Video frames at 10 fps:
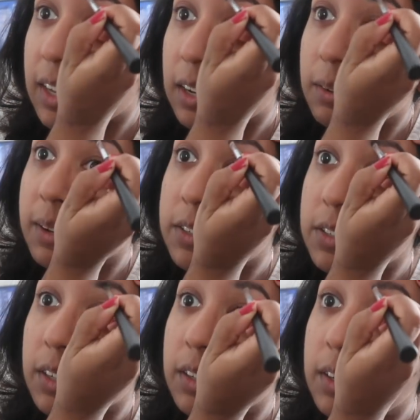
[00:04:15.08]
that
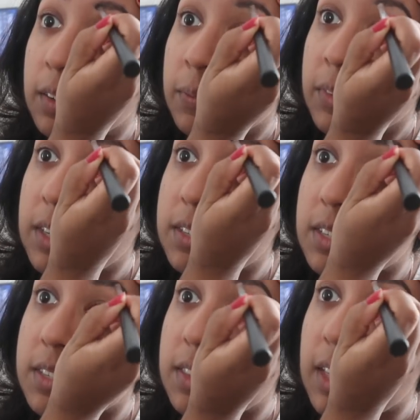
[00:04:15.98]
question is
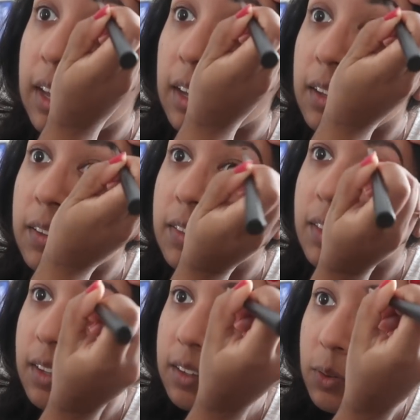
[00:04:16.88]
this thing
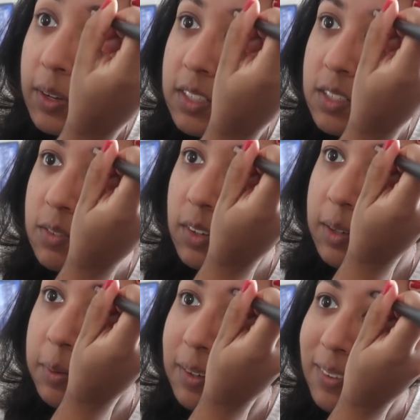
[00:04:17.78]
that creators are very
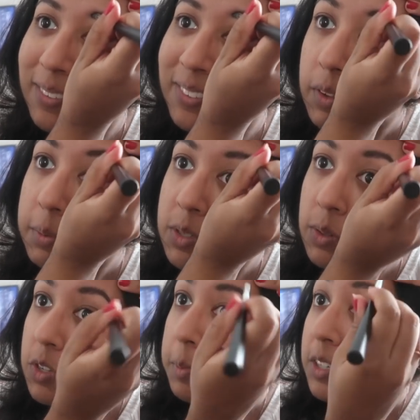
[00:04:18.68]
aware of. Viewers
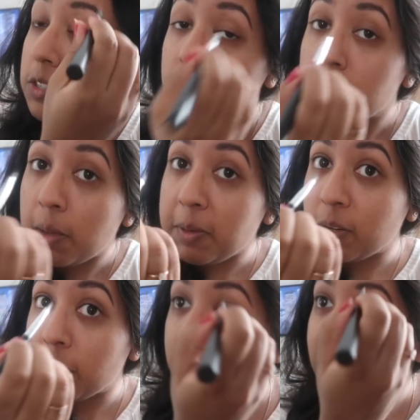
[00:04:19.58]
not so much, maybe you
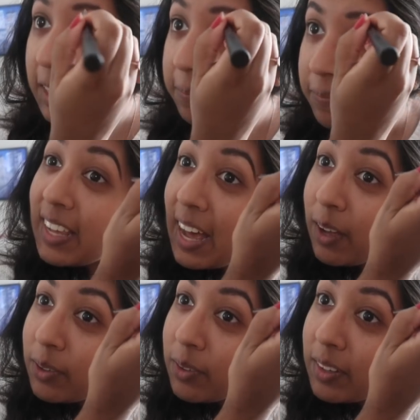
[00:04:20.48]
know it by name, the
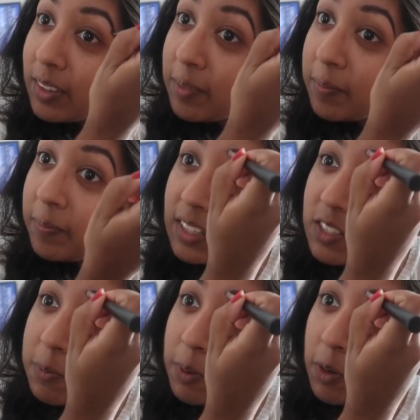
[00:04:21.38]
algorithm. And there's
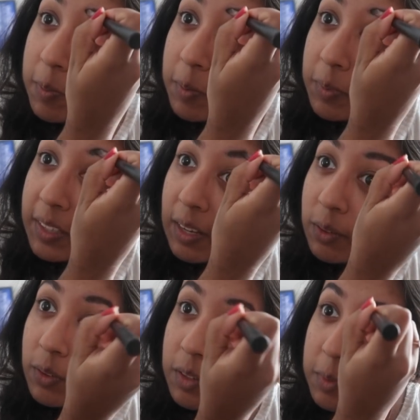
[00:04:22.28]
a problem with the
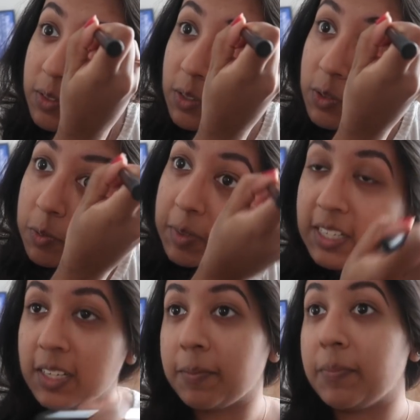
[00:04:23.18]
algorithm on social
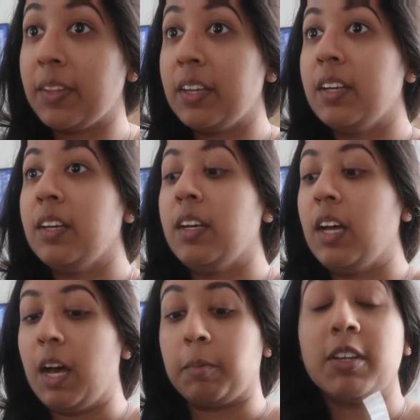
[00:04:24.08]
media.
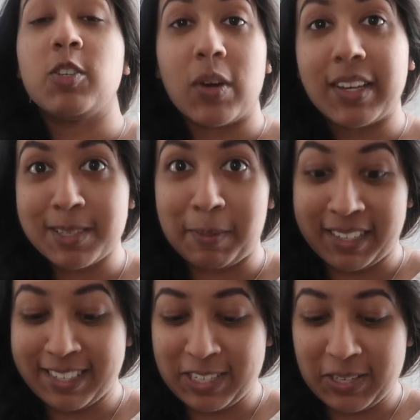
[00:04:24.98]
I'm going to try and
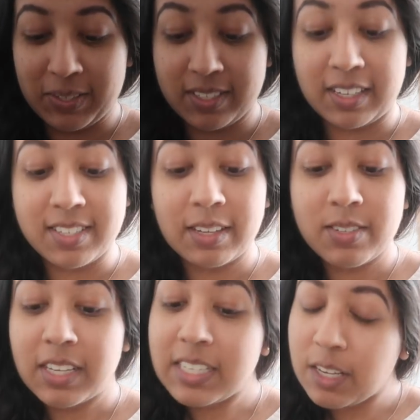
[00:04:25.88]
explain it to you and it's going to sound
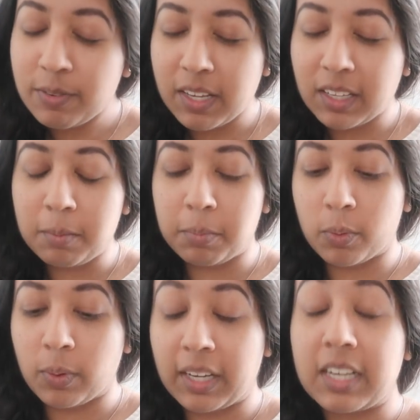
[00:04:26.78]
scientific and
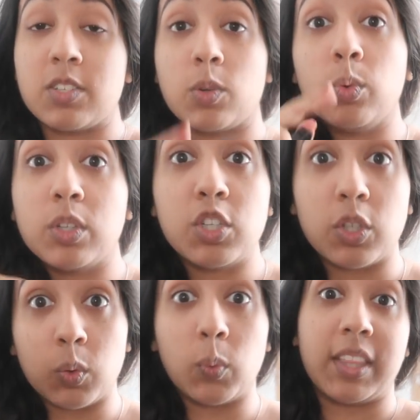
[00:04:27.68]
boring and it's all to
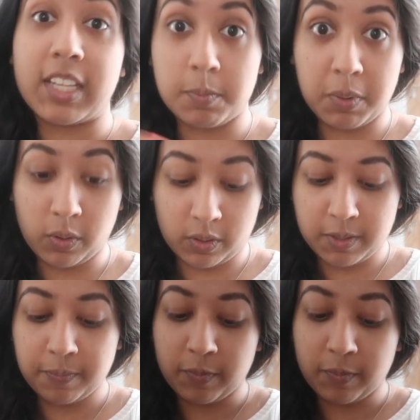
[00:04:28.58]
do with this box,